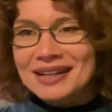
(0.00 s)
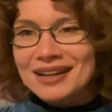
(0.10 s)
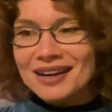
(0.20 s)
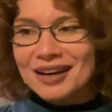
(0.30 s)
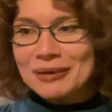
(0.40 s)

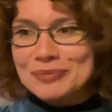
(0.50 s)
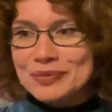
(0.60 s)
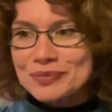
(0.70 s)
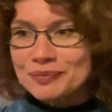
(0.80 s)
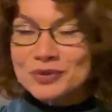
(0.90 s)
um,
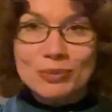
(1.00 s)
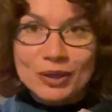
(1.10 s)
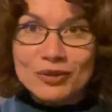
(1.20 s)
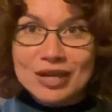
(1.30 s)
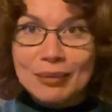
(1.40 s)
so
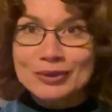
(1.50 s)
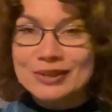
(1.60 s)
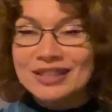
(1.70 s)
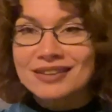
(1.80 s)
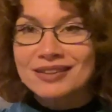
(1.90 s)
because I was
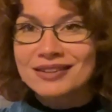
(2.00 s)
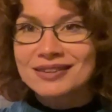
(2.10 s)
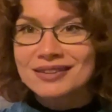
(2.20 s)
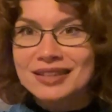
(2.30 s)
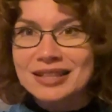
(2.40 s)
ill
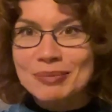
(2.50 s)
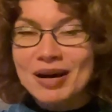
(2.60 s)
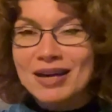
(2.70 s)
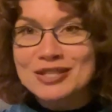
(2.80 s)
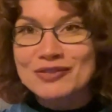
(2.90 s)
in the
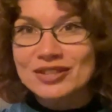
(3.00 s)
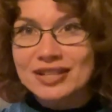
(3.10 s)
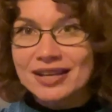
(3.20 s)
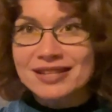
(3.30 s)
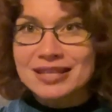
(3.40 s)
past few
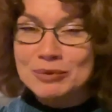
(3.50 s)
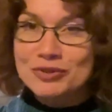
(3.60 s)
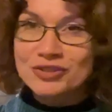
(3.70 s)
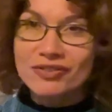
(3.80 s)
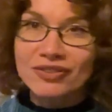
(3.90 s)
days, I was
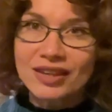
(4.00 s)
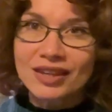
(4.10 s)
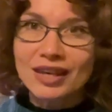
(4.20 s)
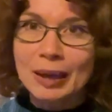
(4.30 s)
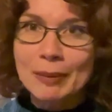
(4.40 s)
just
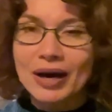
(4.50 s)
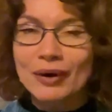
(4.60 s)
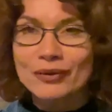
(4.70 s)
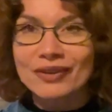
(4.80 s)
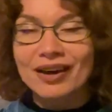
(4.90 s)
thinking
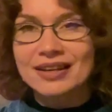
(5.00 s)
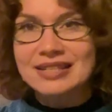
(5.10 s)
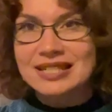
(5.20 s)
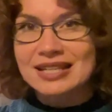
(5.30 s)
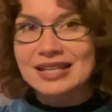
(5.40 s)
about
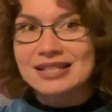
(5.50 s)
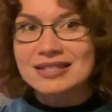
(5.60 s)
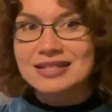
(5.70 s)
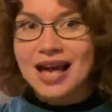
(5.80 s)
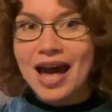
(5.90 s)

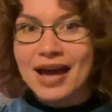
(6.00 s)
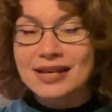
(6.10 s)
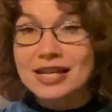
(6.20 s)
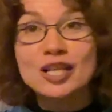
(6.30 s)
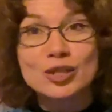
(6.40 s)
ideas
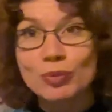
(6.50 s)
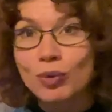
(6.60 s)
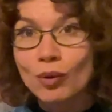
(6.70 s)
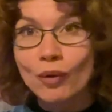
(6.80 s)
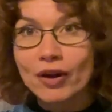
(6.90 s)
and
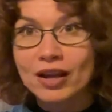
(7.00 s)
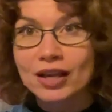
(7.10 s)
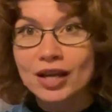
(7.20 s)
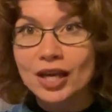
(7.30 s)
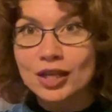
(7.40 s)

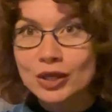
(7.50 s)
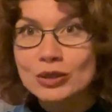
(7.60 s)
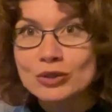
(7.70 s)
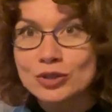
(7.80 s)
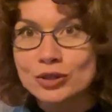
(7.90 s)
exploring
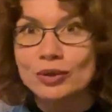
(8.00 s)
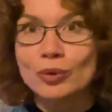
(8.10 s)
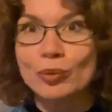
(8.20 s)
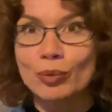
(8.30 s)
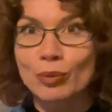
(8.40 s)

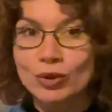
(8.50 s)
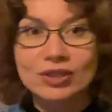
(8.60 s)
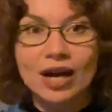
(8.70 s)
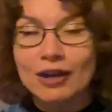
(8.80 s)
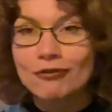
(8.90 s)
YouTube, what
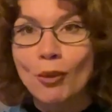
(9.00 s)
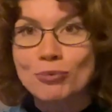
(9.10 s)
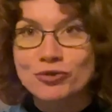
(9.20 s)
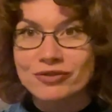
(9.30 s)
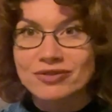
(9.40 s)
kind of
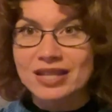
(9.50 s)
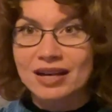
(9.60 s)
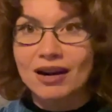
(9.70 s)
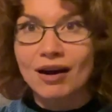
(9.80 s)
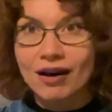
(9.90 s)
options
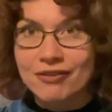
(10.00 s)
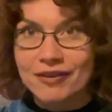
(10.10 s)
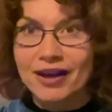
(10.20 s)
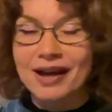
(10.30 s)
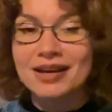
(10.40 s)
there are
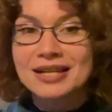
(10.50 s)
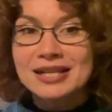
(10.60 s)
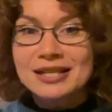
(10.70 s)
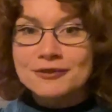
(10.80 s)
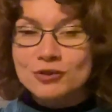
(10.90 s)
there.
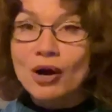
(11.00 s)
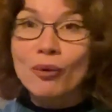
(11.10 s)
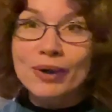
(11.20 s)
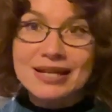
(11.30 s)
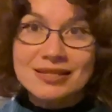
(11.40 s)
So I
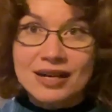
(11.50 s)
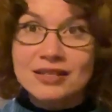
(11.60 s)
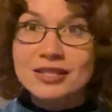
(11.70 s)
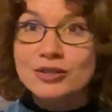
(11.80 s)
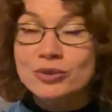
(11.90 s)
already
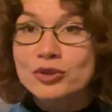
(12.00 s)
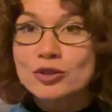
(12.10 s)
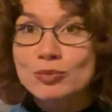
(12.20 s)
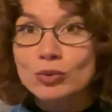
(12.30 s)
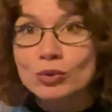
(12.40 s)
started to
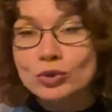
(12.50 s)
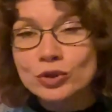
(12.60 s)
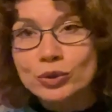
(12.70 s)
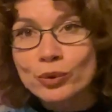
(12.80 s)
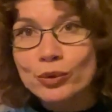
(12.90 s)
explore
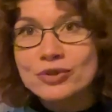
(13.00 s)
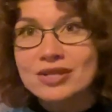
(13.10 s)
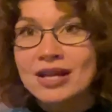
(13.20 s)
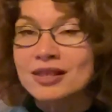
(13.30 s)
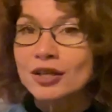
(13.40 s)
tools
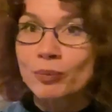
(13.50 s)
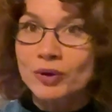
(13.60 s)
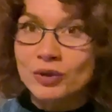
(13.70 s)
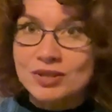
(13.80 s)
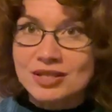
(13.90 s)
and the
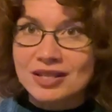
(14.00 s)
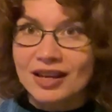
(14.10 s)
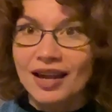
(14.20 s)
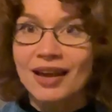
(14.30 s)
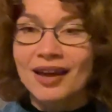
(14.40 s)

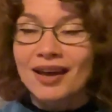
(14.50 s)
community.